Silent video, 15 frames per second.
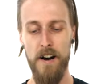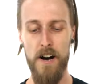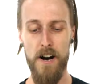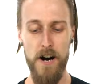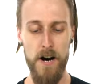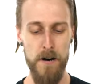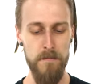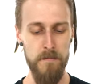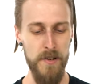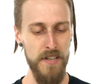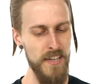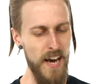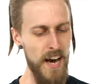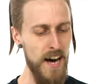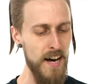Um,
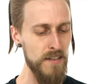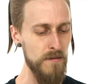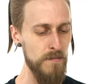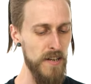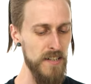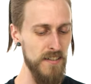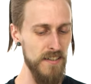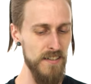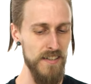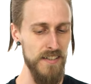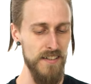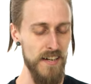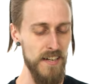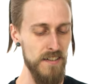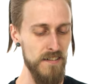but yeah, it's basically
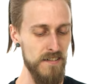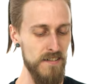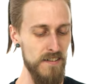like,